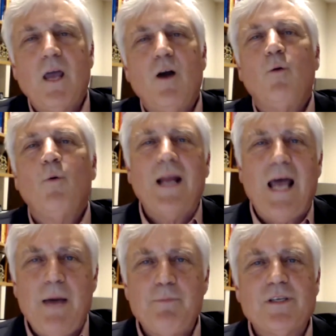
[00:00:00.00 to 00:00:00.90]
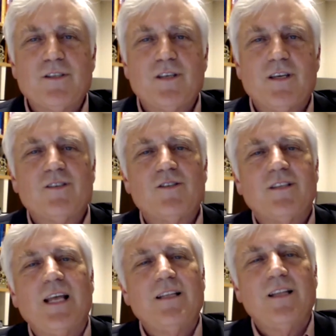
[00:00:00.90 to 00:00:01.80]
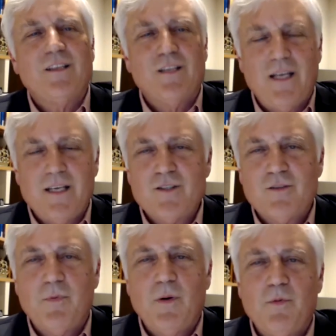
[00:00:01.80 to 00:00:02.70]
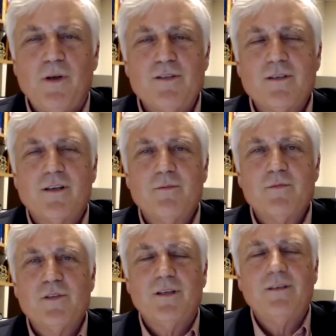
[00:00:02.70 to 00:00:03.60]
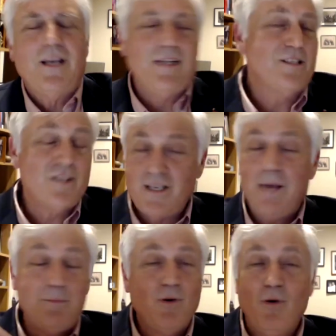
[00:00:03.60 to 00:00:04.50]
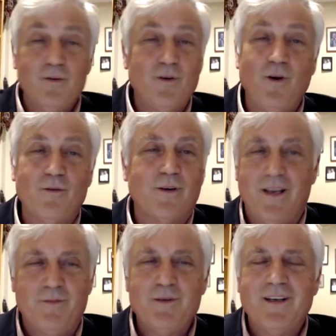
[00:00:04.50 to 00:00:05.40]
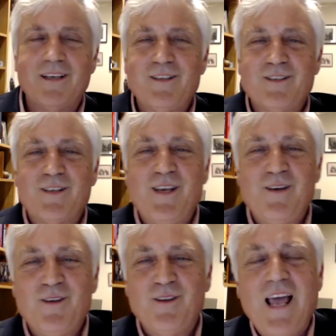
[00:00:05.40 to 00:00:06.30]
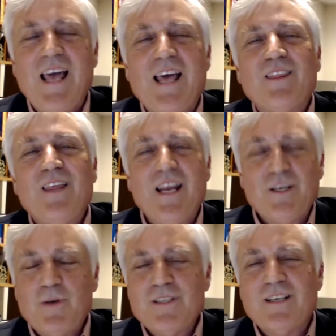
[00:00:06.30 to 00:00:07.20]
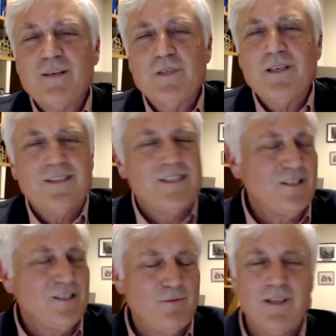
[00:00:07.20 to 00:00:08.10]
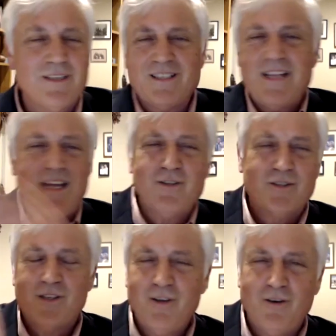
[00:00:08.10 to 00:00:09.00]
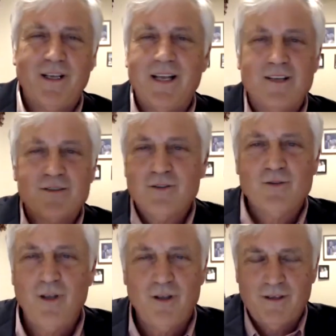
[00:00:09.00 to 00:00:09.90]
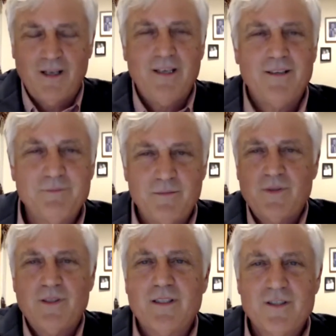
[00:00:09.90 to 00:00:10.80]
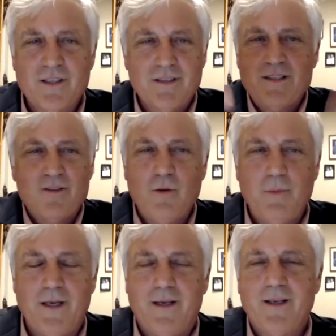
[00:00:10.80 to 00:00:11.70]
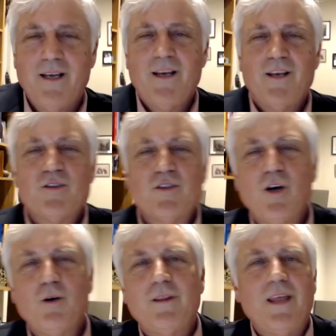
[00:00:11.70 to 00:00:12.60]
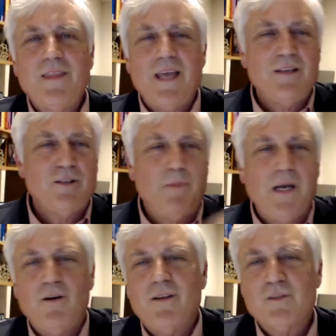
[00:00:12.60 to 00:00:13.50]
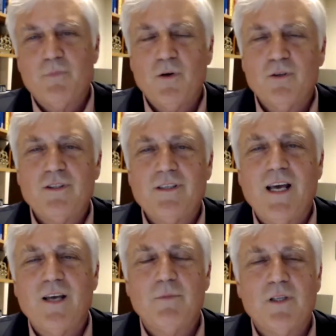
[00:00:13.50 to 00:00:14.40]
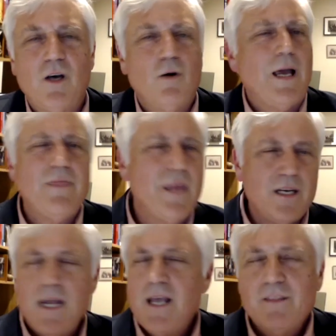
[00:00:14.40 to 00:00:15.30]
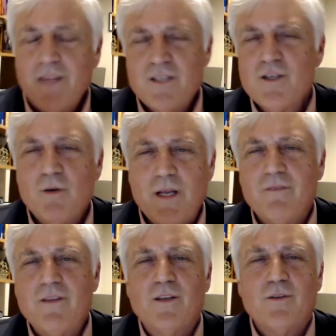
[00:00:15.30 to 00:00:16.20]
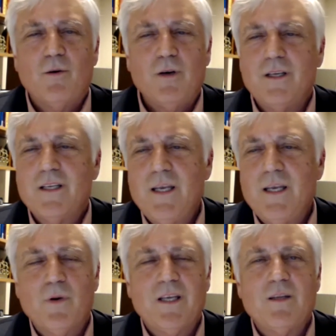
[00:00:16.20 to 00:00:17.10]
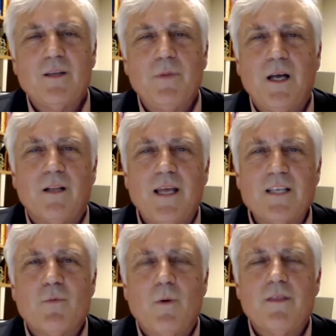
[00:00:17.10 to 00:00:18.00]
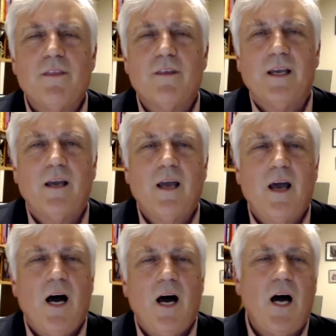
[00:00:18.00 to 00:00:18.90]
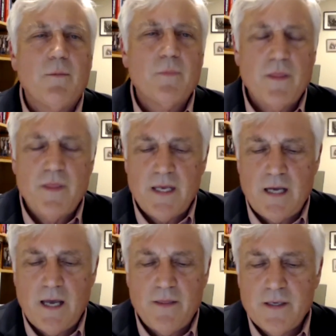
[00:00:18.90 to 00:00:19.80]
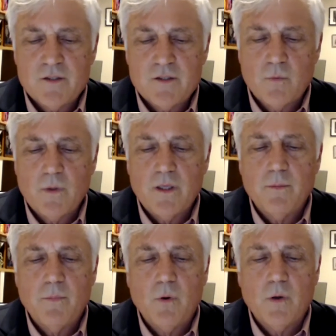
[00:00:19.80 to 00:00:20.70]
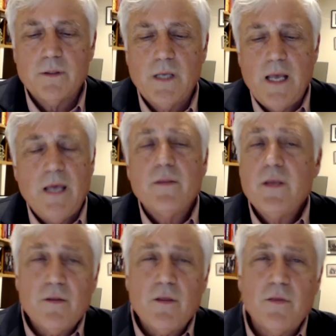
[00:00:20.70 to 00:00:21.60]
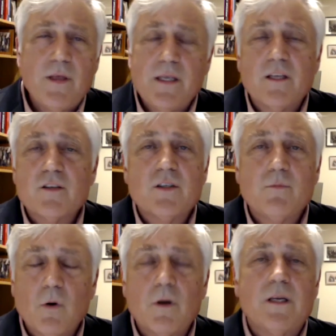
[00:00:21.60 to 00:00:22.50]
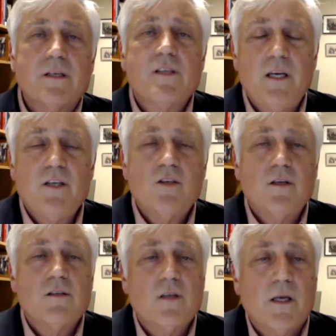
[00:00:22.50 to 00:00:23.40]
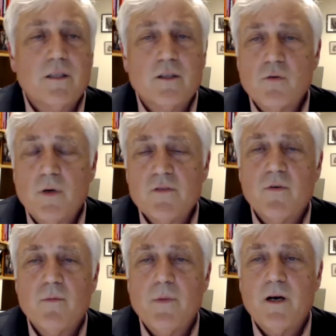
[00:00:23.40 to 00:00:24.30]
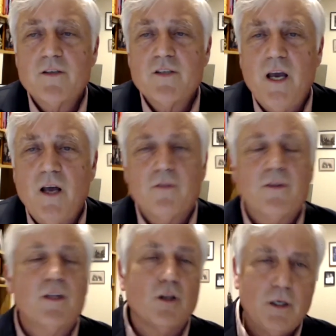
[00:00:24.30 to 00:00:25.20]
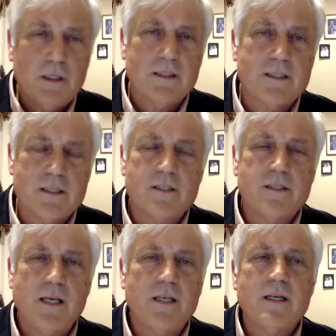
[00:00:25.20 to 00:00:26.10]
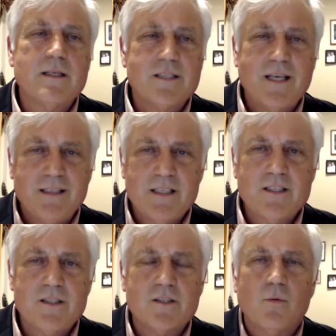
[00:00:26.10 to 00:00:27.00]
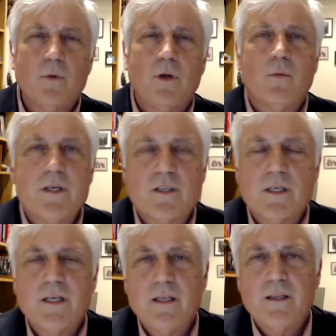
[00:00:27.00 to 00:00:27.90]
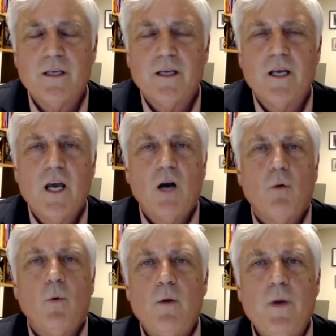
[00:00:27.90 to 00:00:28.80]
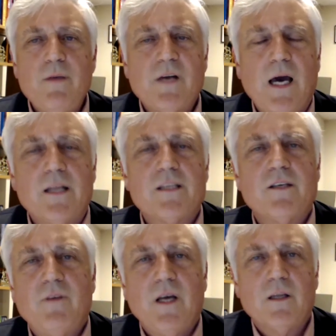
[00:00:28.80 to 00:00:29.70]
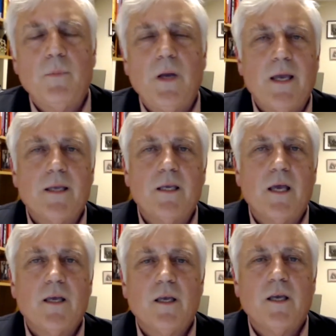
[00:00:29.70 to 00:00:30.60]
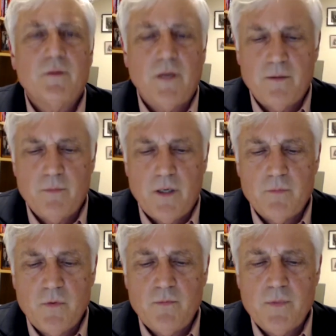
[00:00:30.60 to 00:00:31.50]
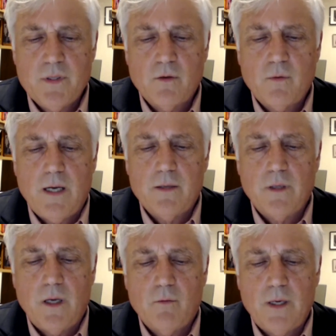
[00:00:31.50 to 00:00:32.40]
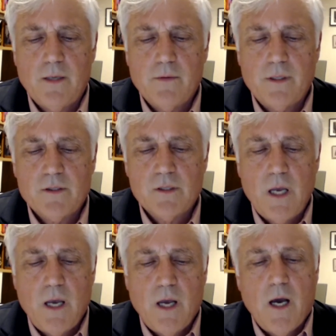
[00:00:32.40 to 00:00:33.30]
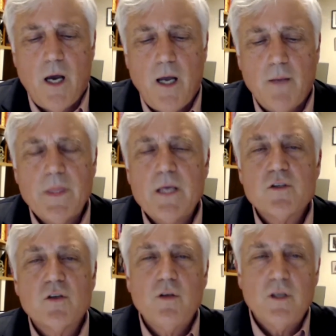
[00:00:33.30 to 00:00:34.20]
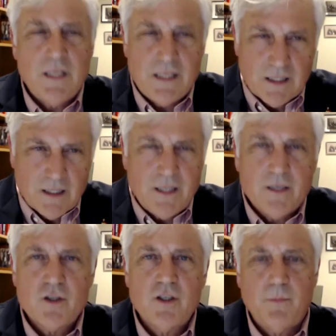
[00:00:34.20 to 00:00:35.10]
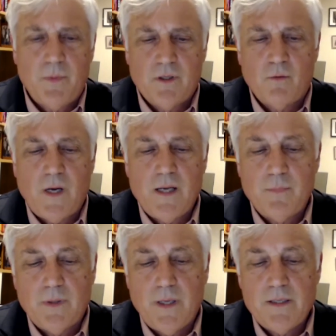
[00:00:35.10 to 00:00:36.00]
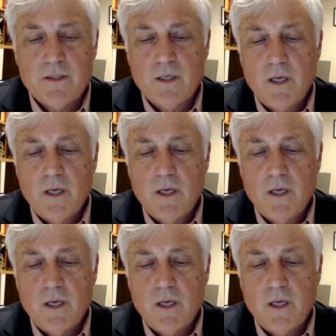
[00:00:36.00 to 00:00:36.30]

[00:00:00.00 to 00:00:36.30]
What happens is then the next president comes in, and this has happened over and over again. I mean, I can give you, the next president comes in and says, well, this National Security Council is all kind of, it's too big. So then they bury this person down below, and then they don't have the authority to keep ringing the bell. That's one thing that I think is really important. The other thing, there's some organizations like the Trust for America's Health that look at this data and say, this is a real risk. And I think we've got to develop a movement around this. So you need leadership in the right place.